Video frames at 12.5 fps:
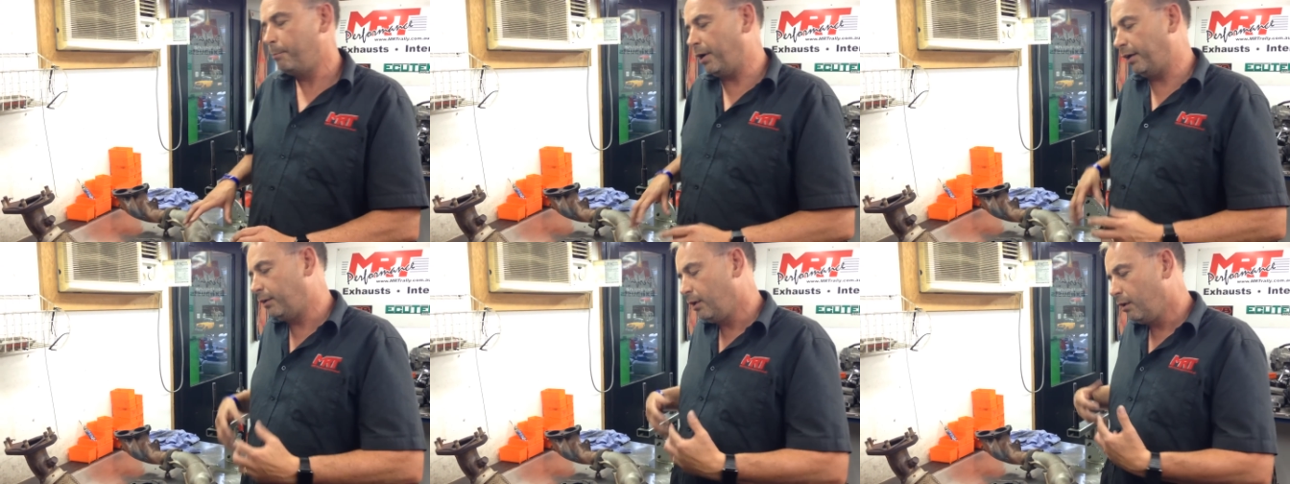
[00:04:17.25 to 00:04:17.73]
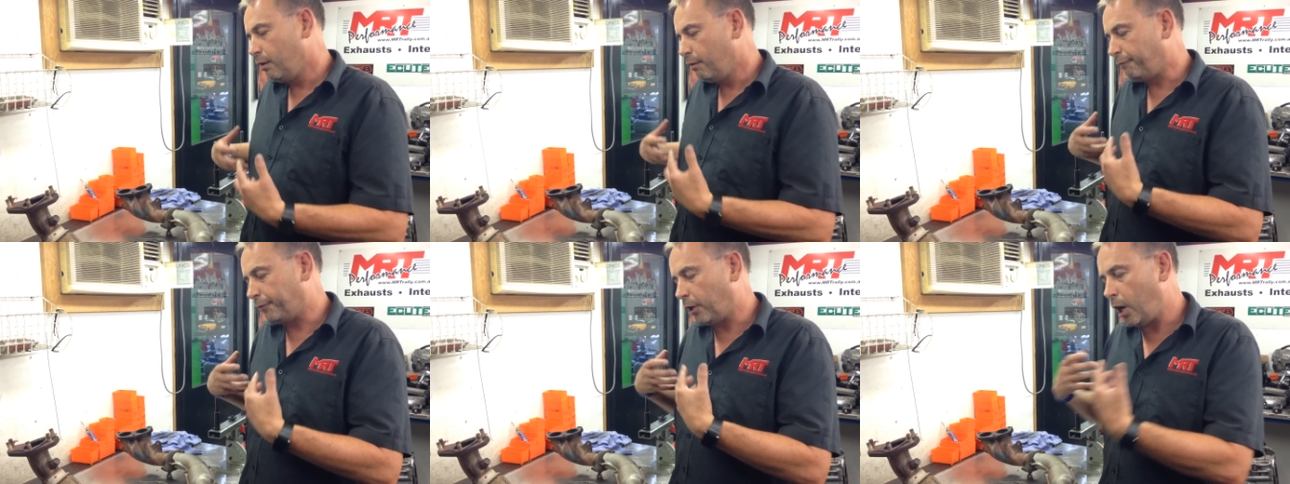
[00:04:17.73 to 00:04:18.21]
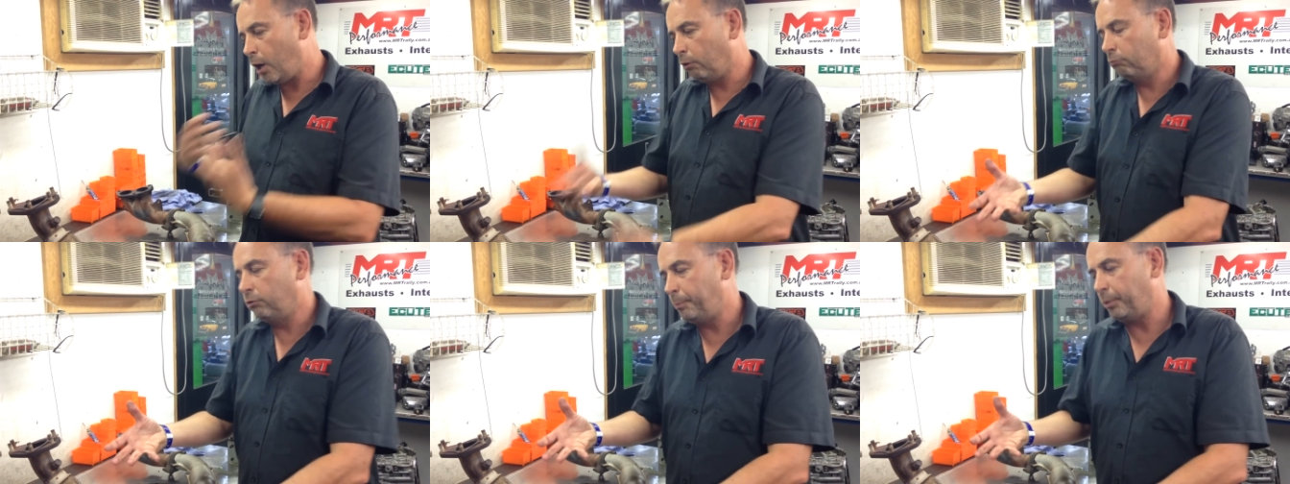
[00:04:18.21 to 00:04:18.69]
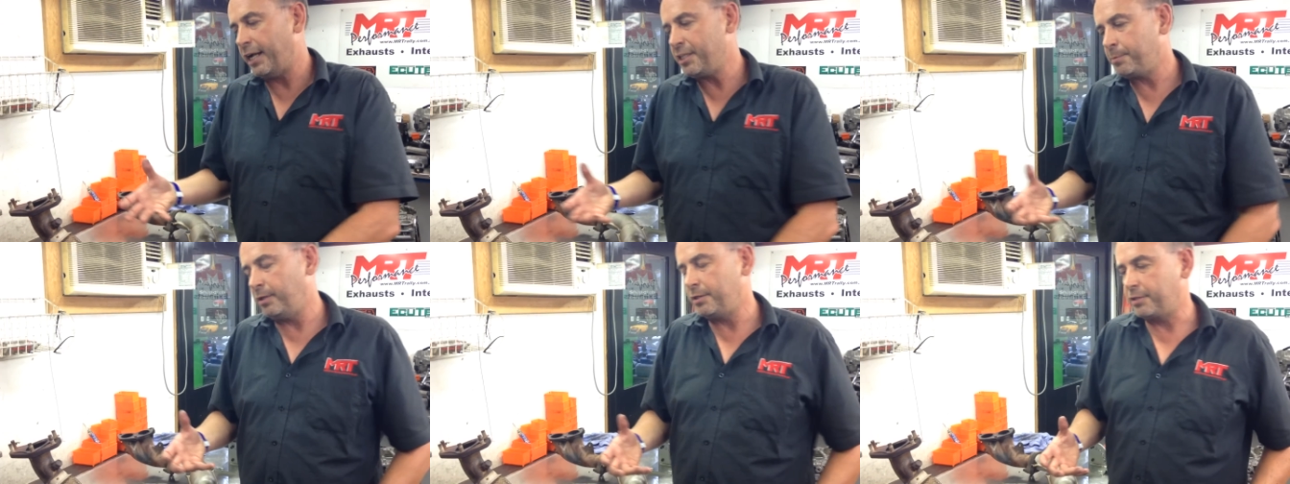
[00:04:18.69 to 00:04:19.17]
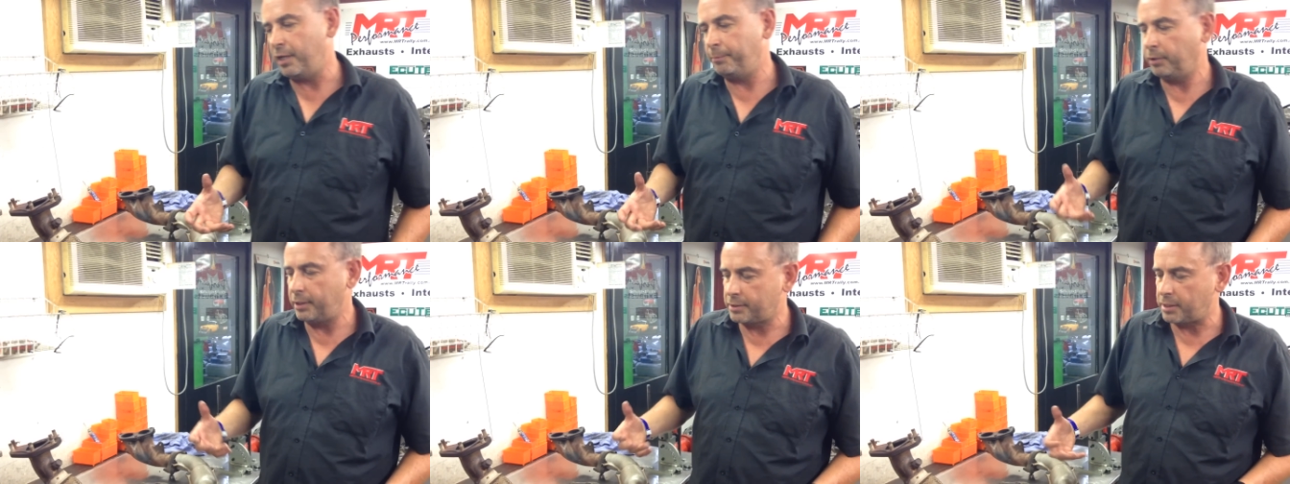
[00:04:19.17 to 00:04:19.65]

But for a whole replacement assembly,